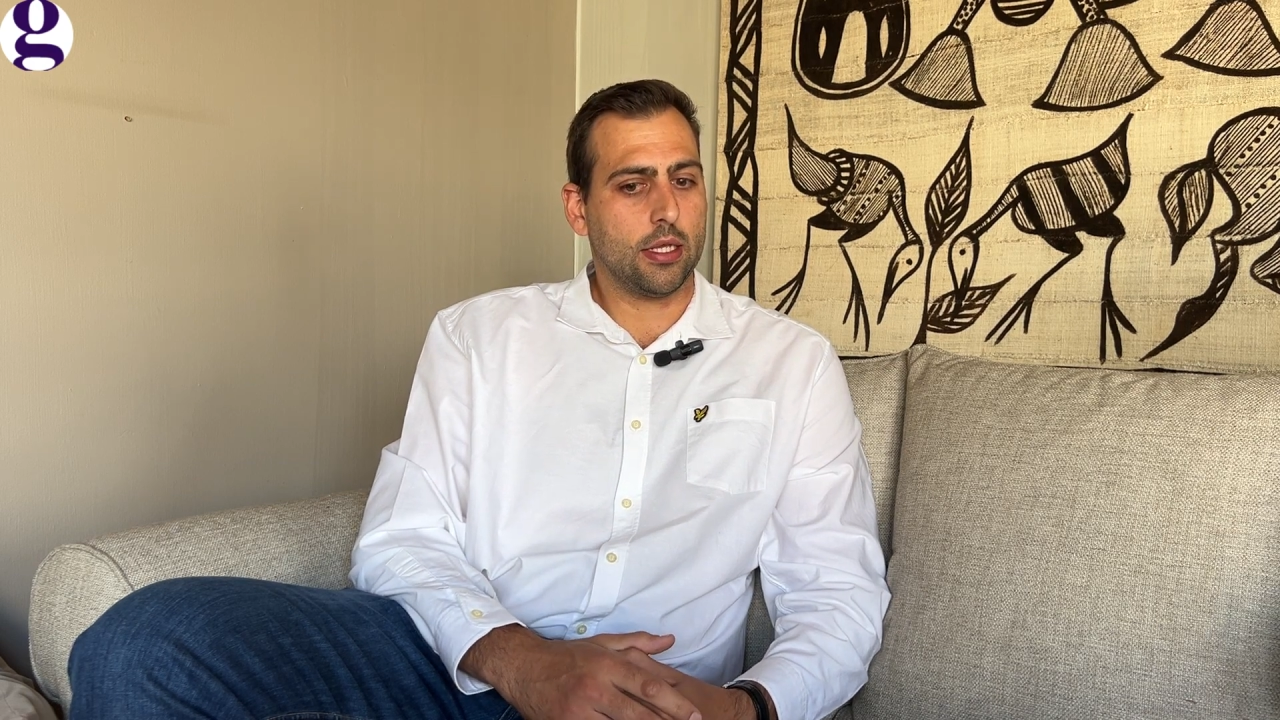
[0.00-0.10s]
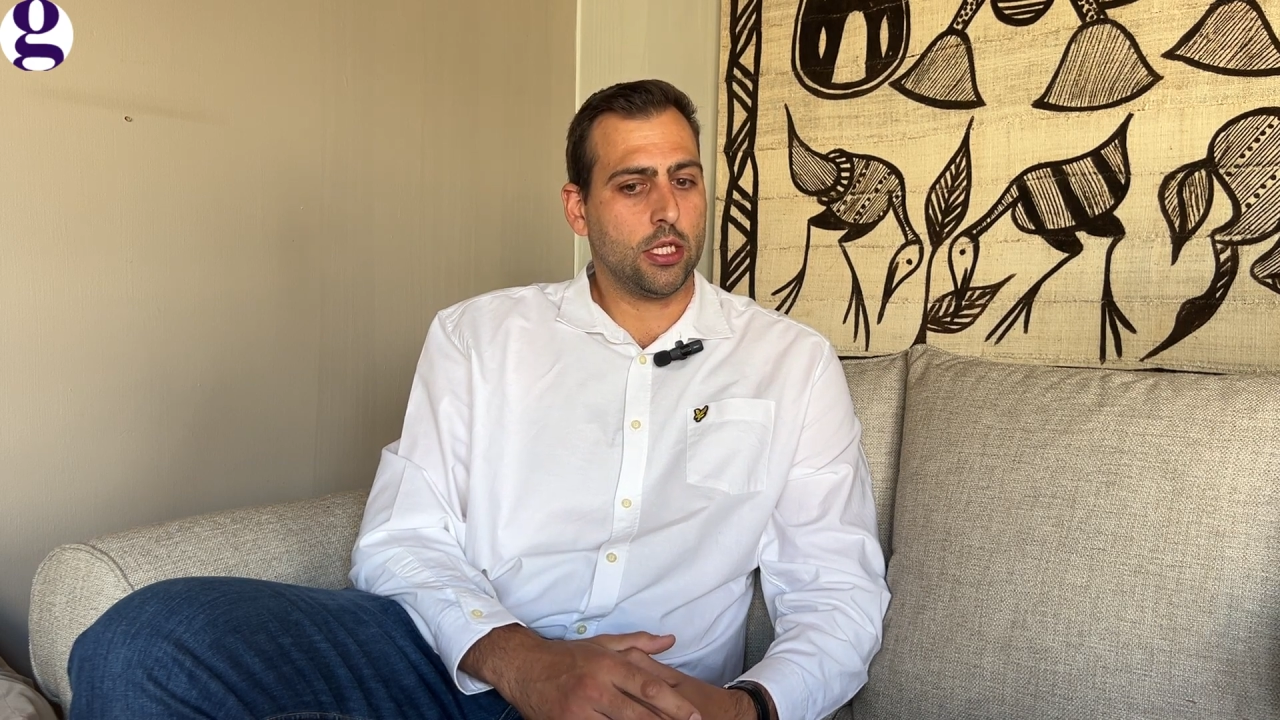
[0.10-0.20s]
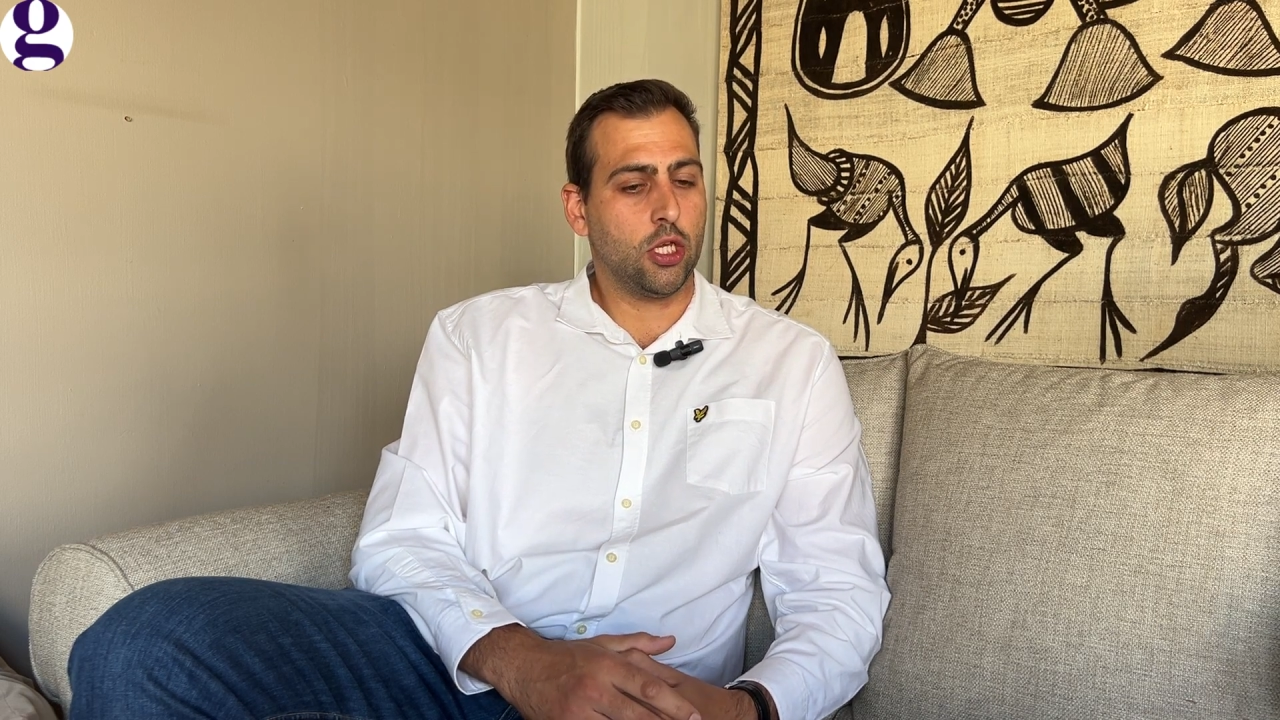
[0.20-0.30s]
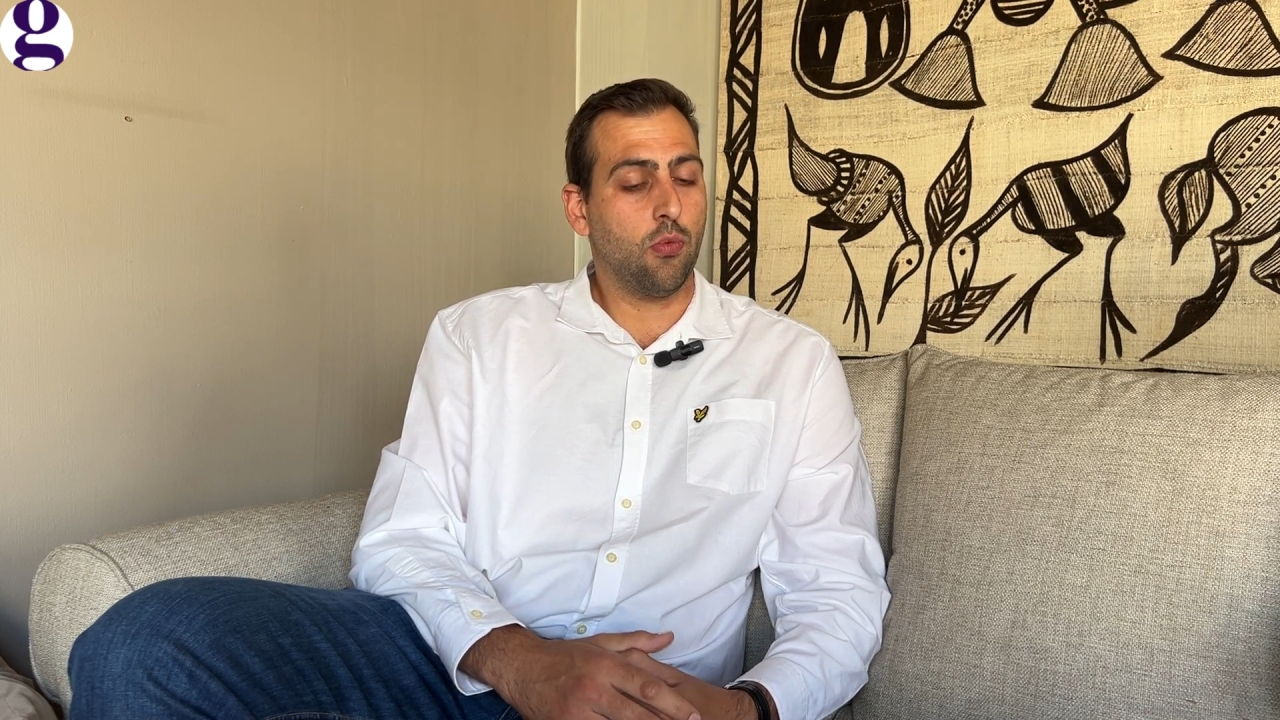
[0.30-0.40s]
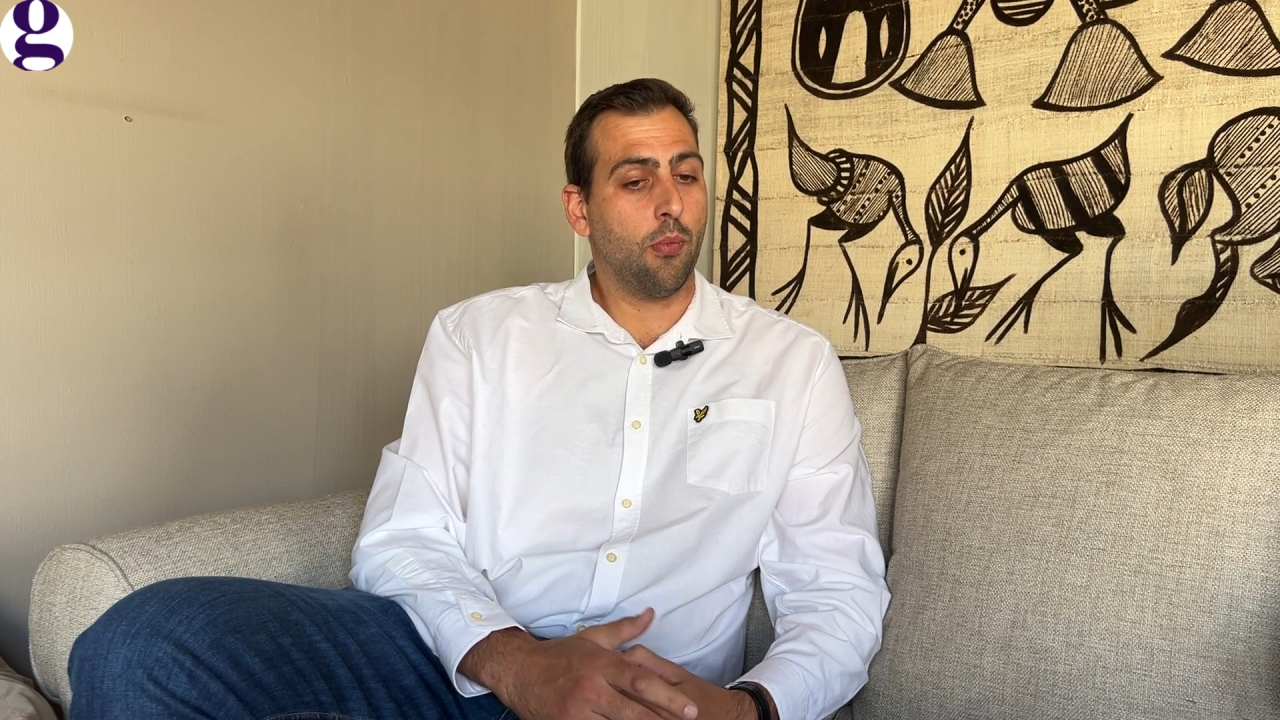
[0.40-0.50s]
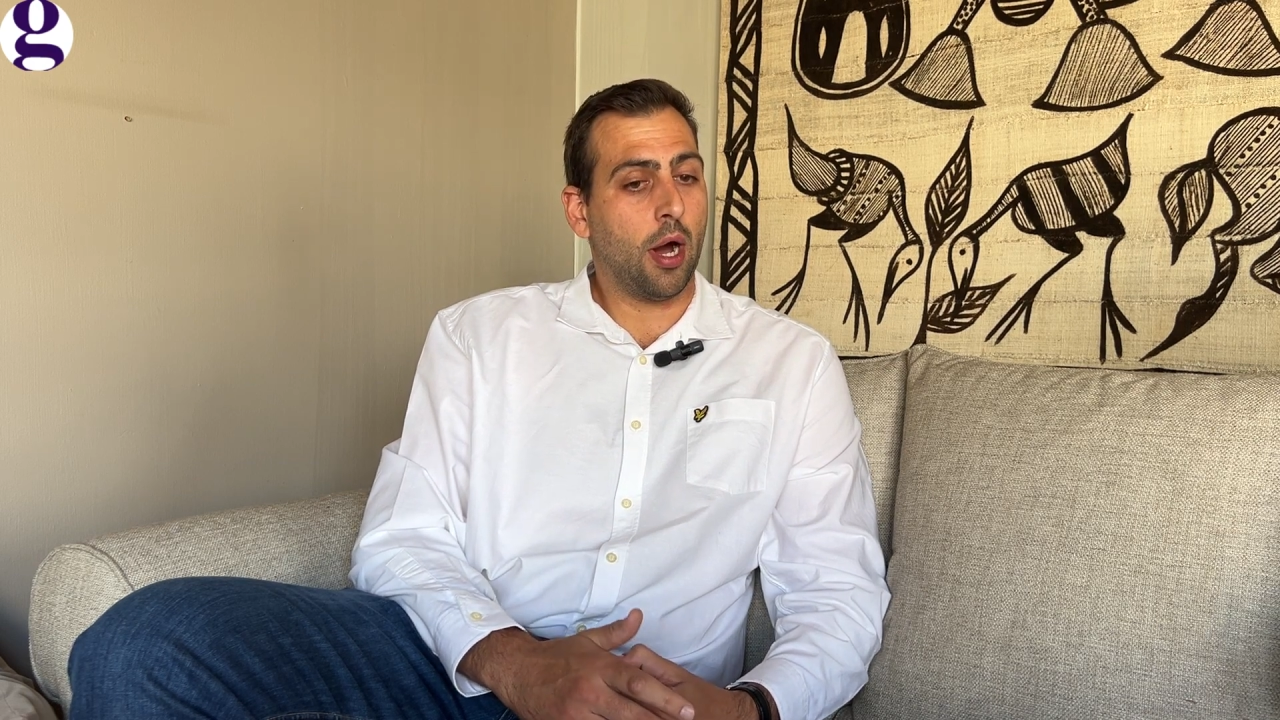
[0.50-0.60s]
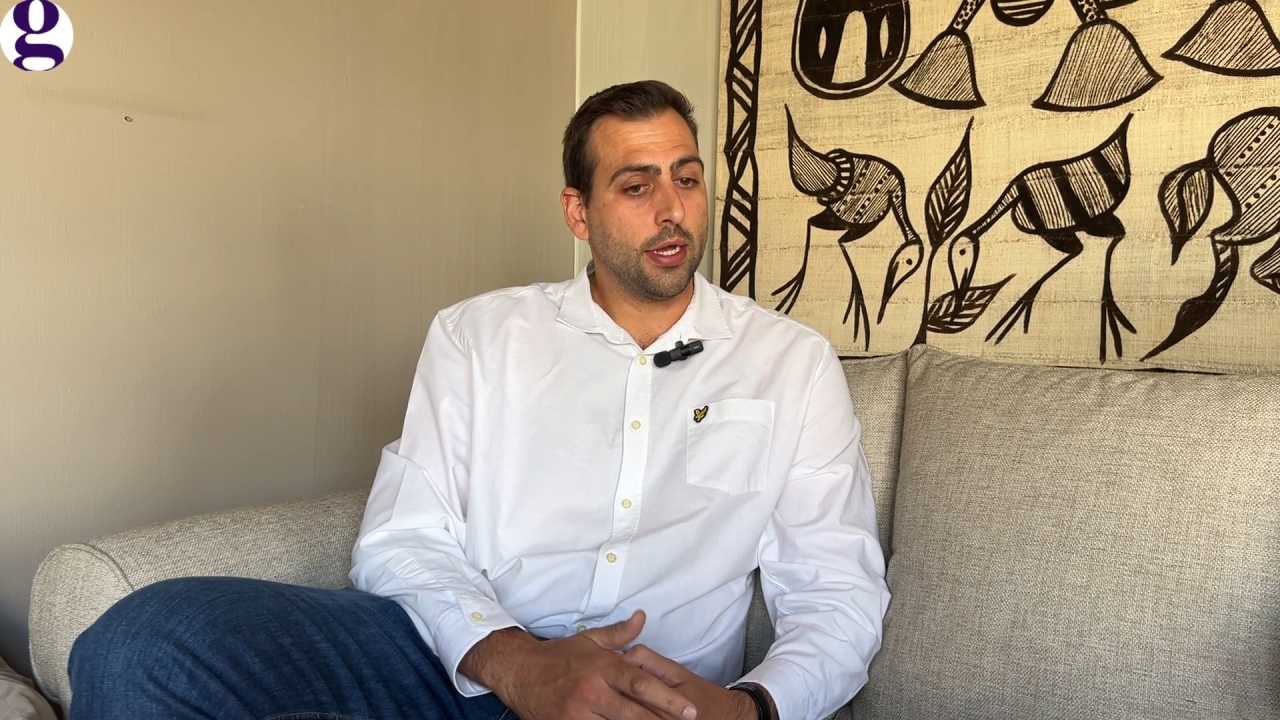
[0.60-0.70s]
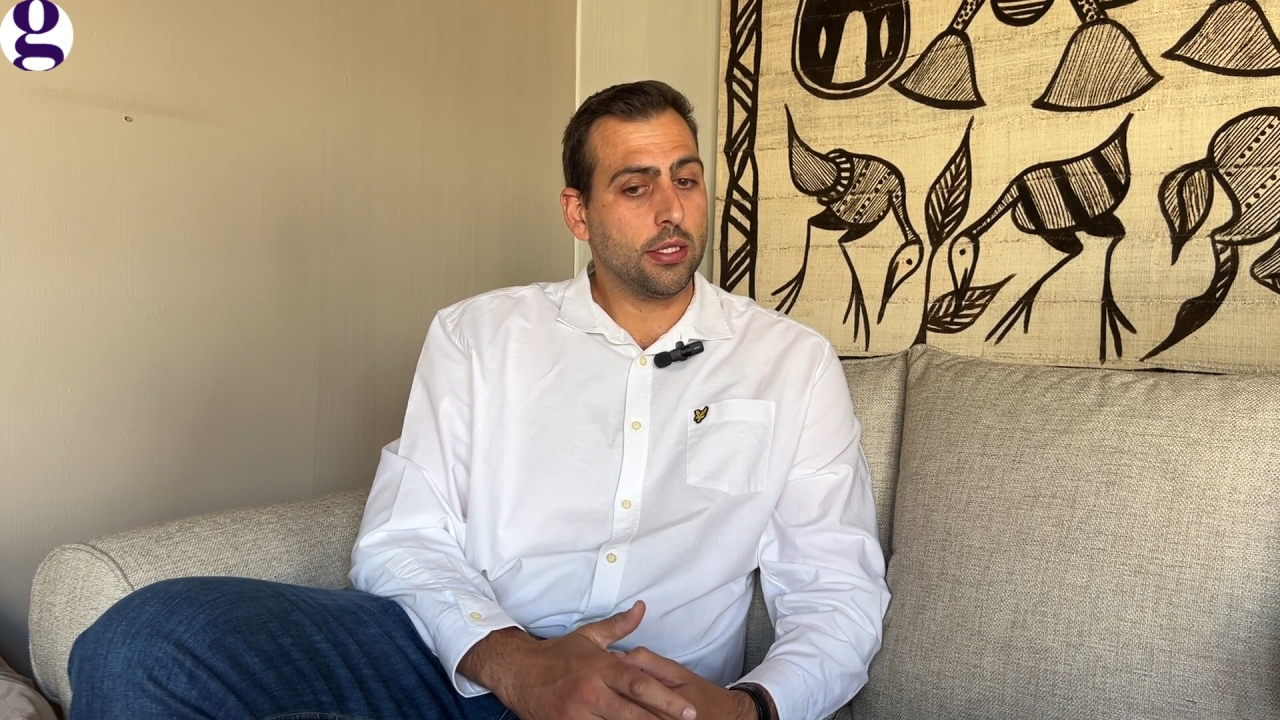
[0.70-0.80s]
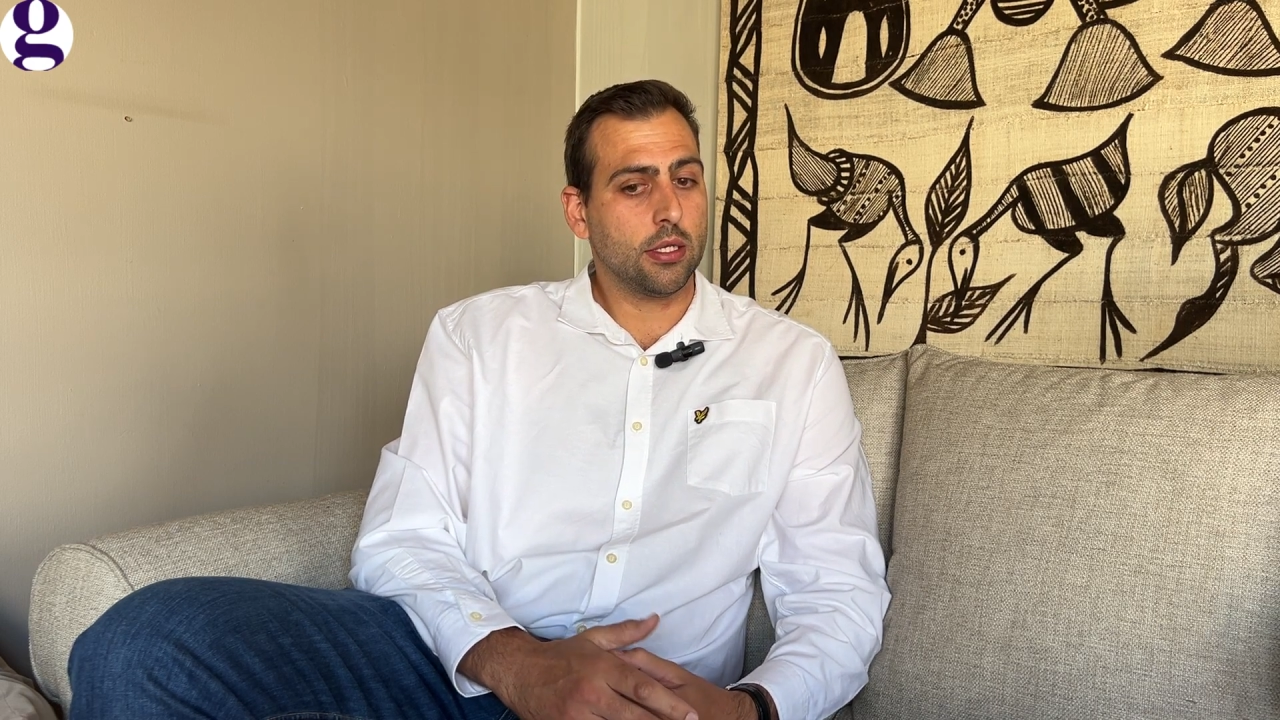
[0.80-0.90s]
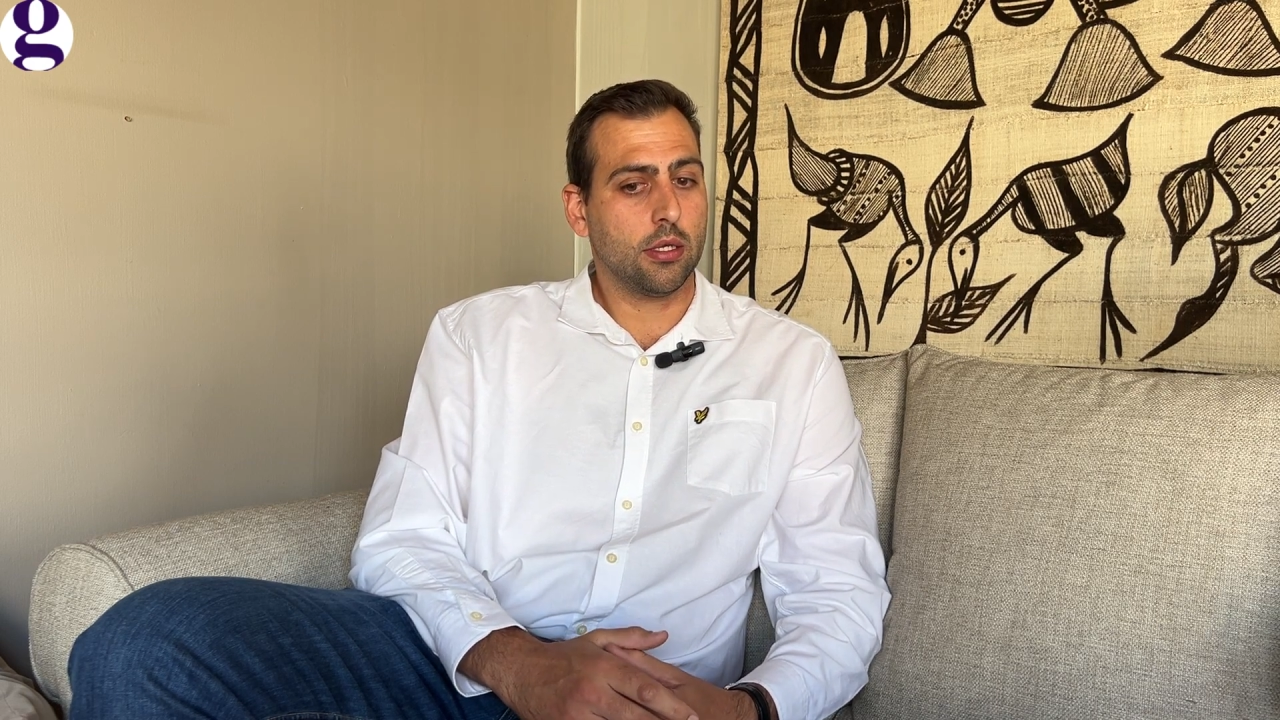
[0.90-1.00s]
you
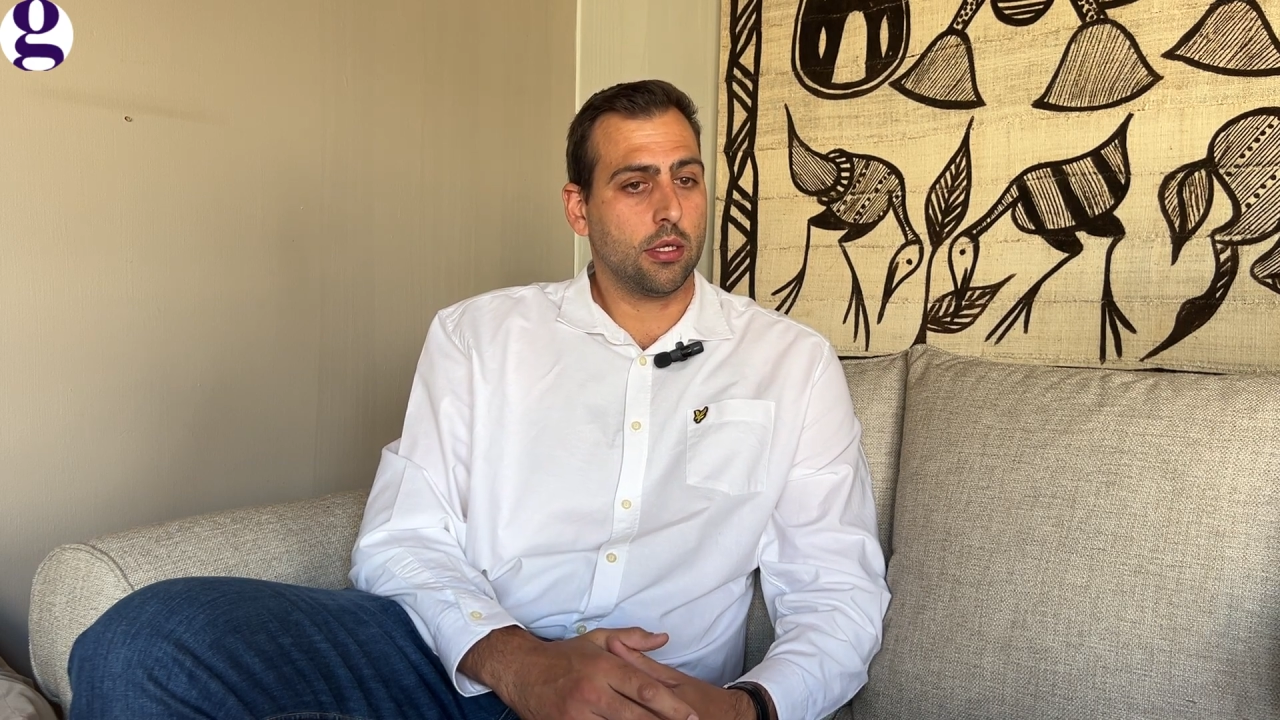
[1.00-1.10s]
might,